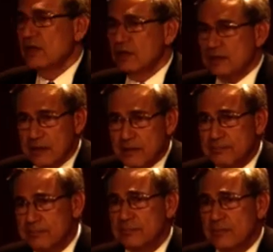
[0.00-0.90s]

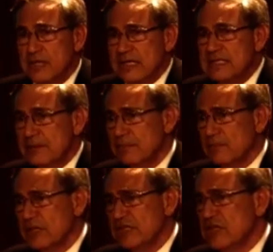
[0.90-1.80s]

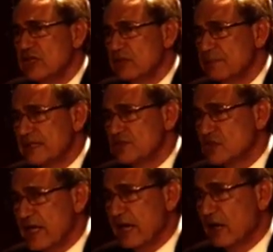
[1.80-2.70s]
idiom and
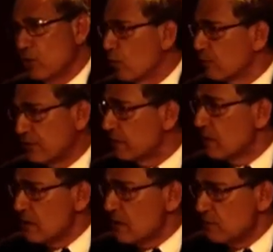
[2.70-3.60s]
style of the
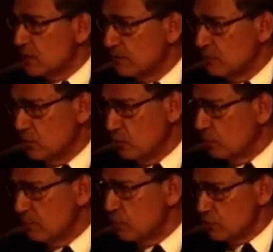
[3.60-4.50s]
new
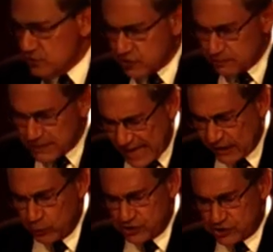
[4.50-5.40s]
museum
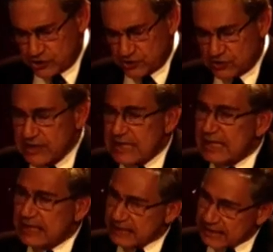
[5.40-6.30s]
languages.
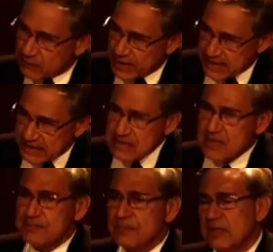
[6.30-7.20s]
In a way,
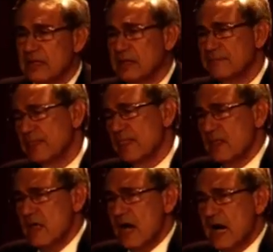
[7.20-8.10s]

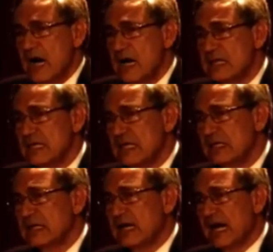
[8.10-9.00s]
I
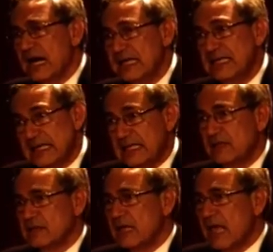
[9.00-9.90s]

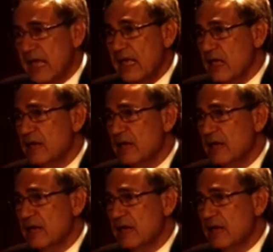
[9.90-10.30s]
did a